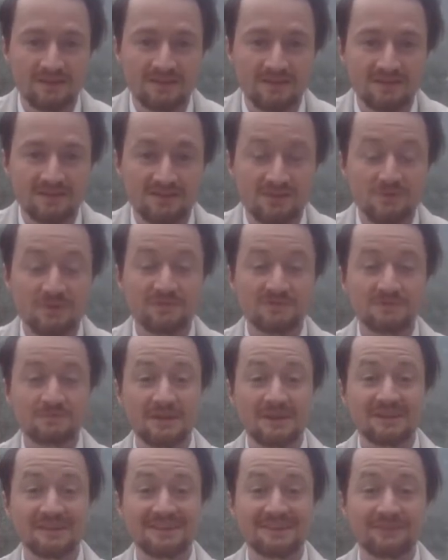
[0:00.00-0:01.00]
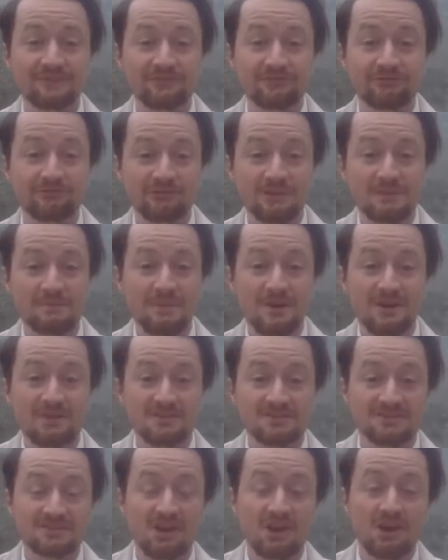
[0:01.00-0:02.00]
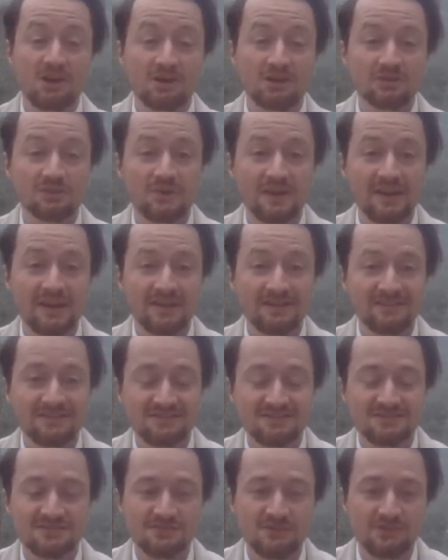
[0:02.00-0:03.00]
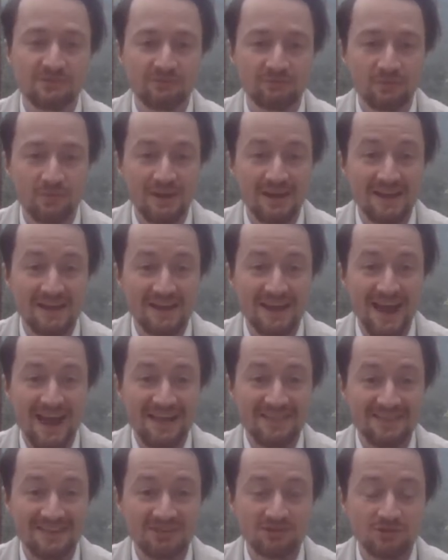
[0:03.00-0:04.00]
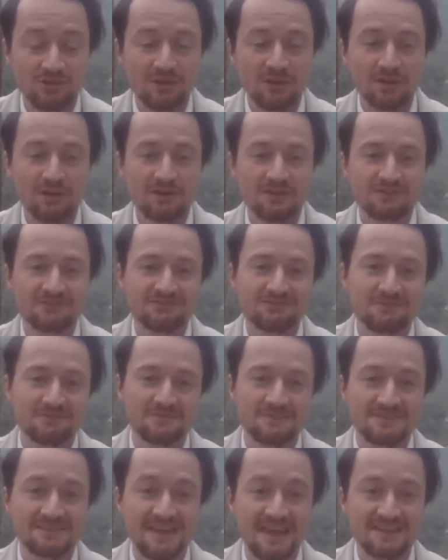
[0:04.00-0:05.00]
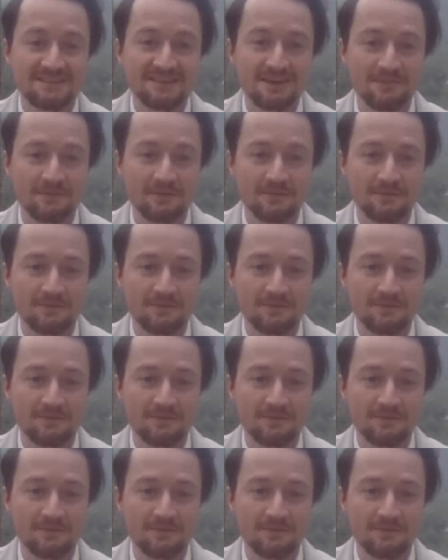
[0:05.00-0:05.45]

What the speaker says: So we've split it into 3 parts: the hardware, the software, and then your classroom setup.